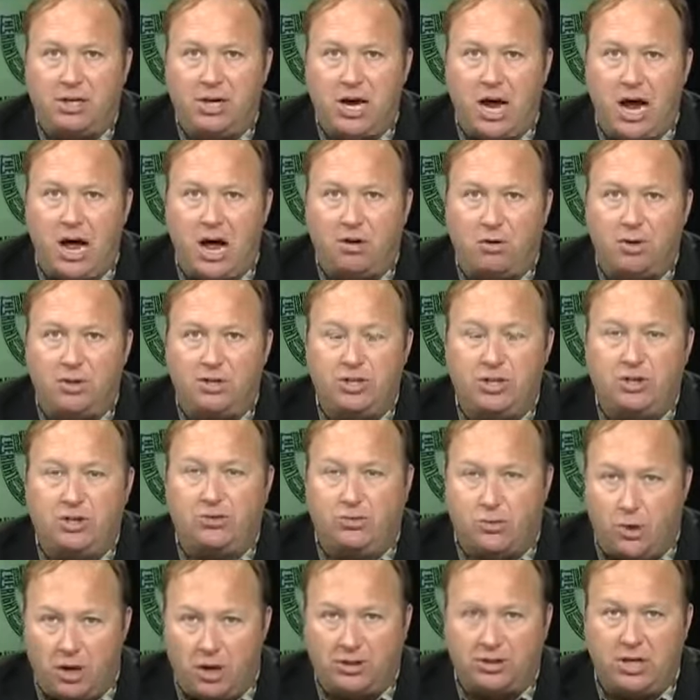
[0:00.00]
in Congress and
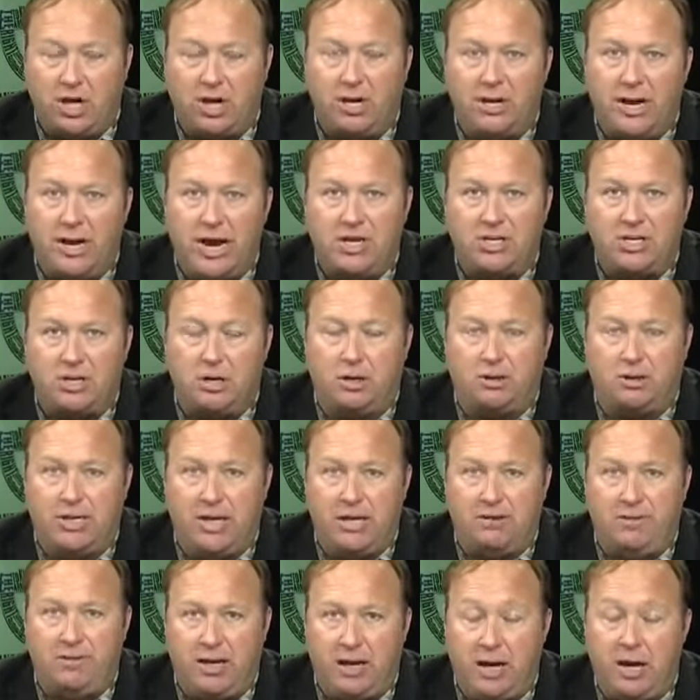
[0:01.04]
crooks on national
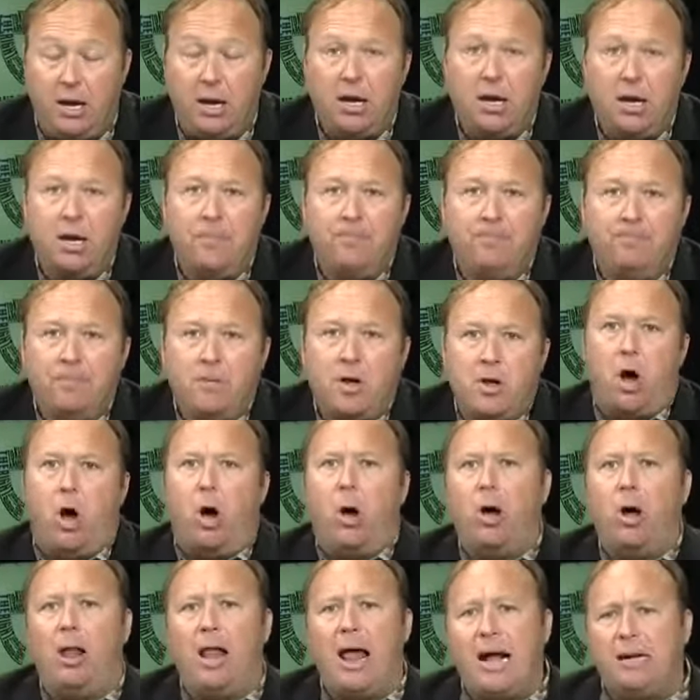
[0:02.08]
TV,
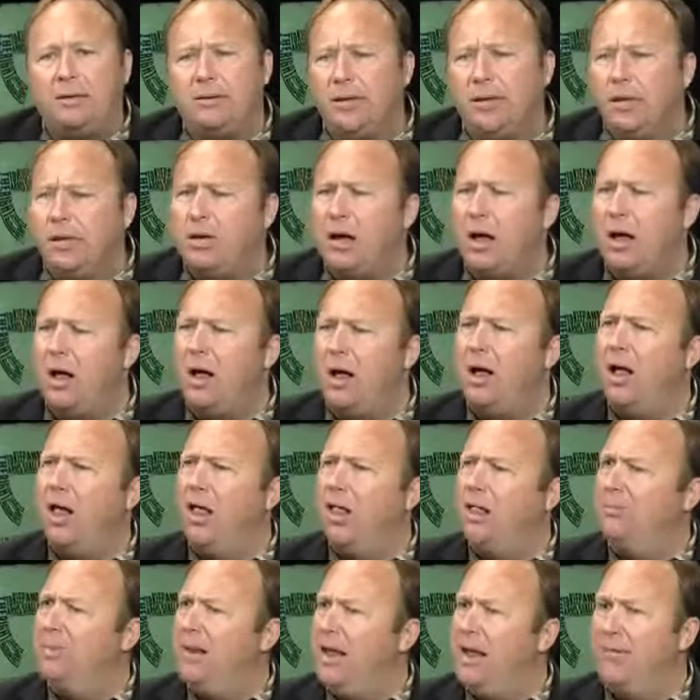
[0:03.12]
all acting
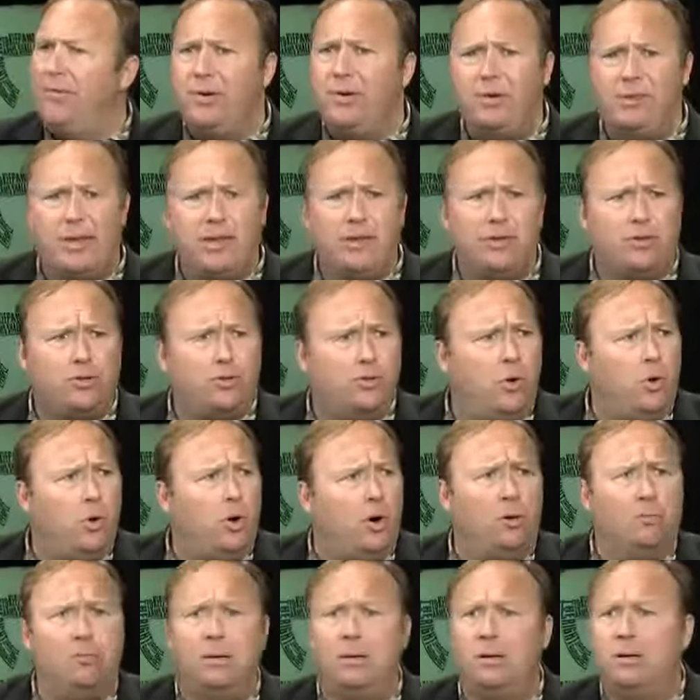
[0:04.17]
calm and everything's
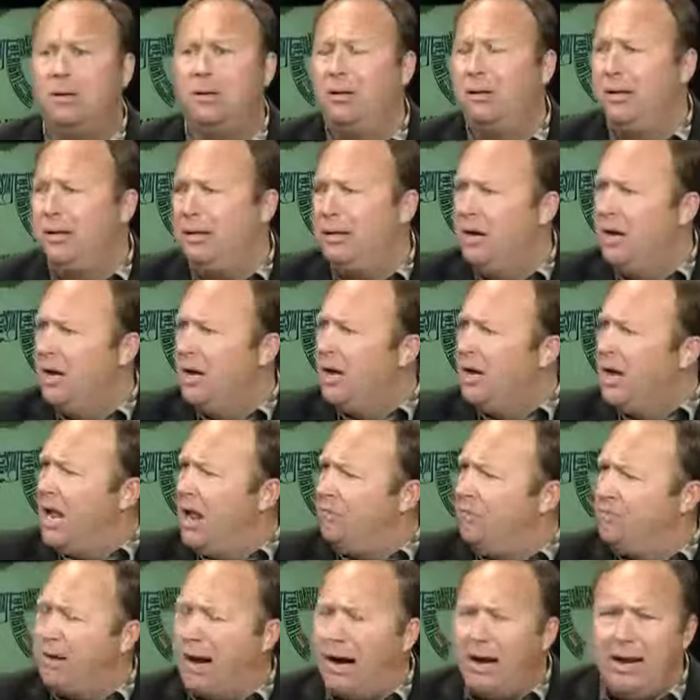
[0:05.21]
normal and
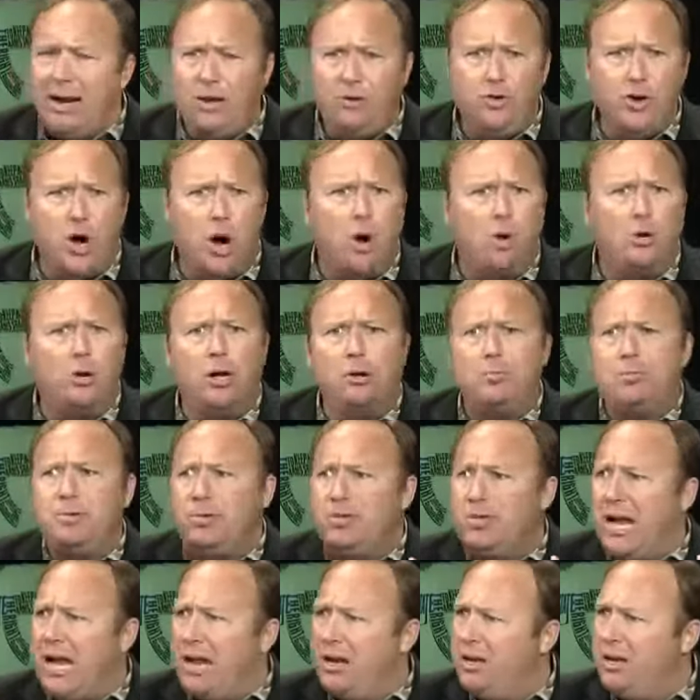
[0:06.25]
everybody don't
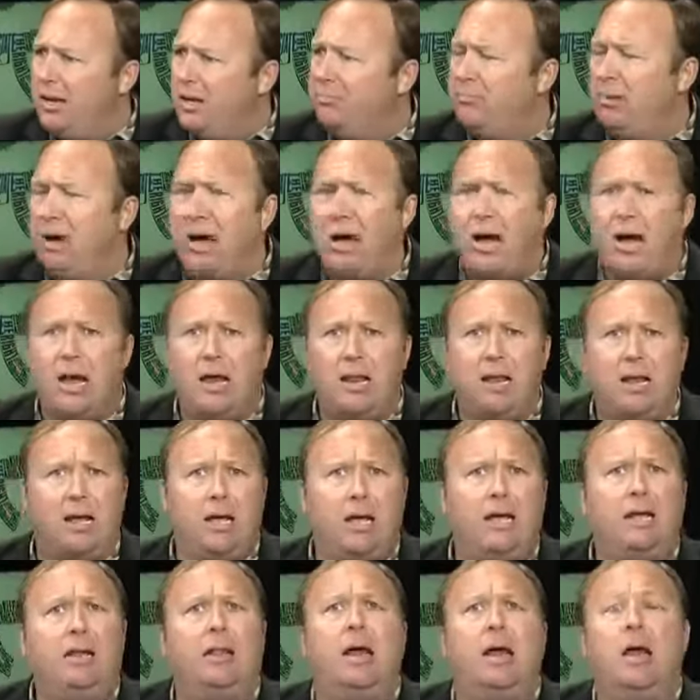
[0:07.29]
upset
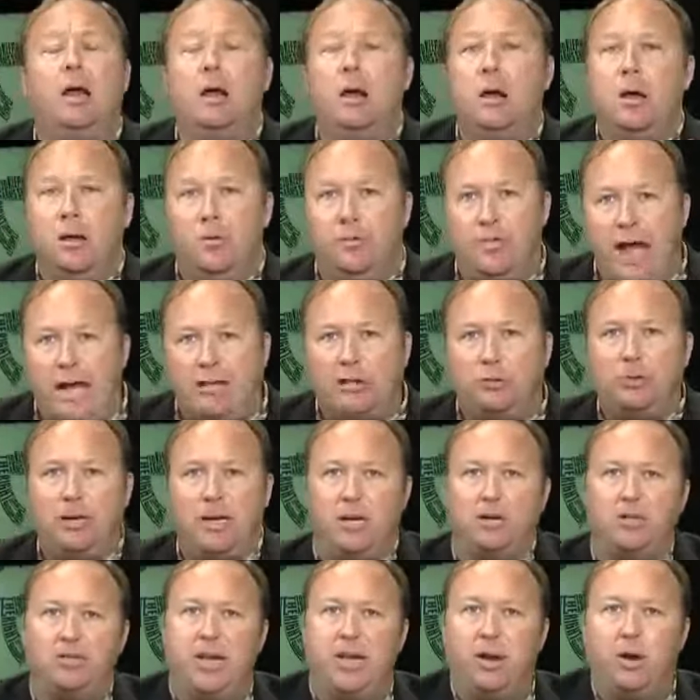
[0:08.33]
anybody. That's
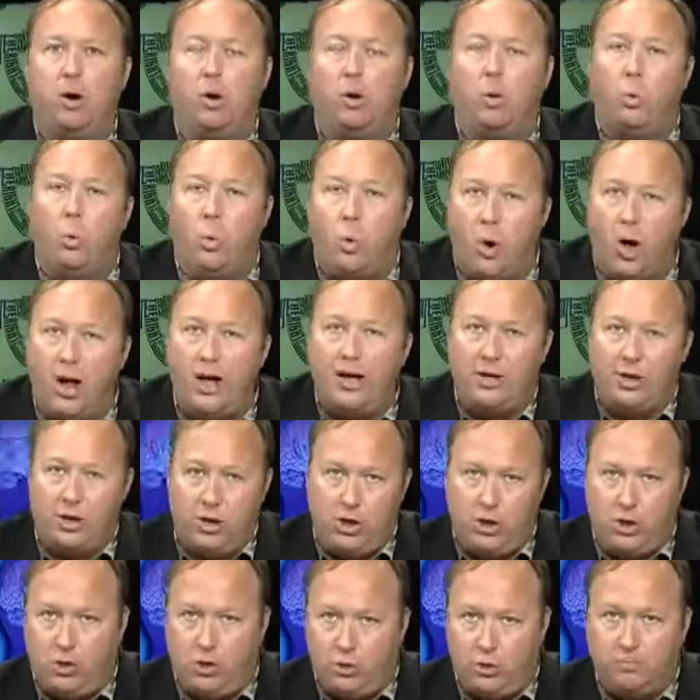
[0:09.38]
because they don't want
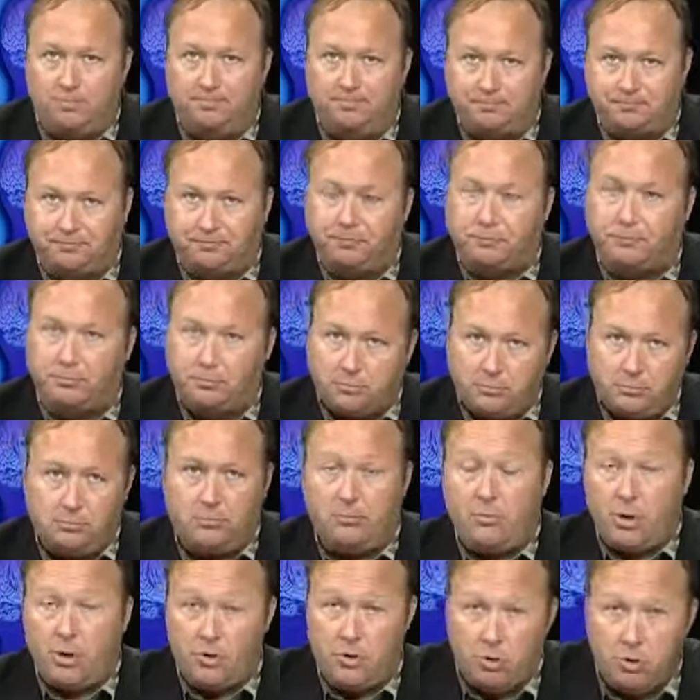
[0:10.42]
you
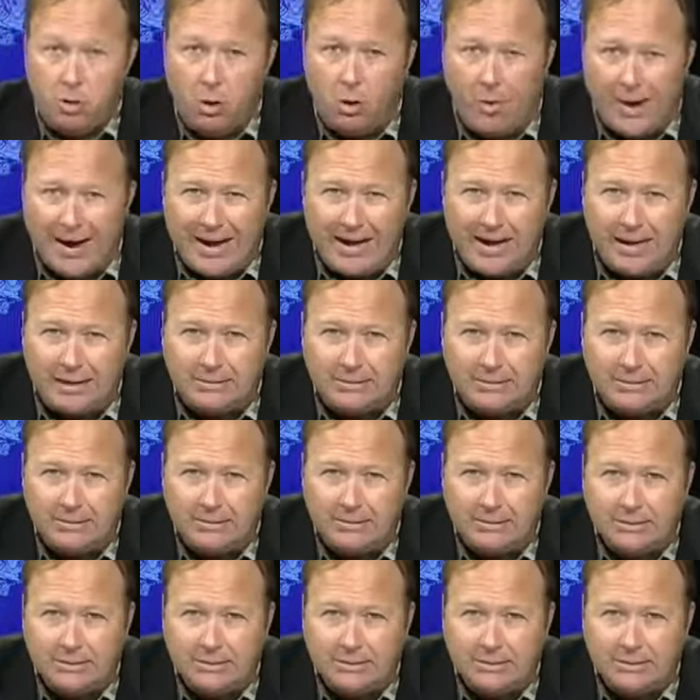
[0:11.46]
to awaken.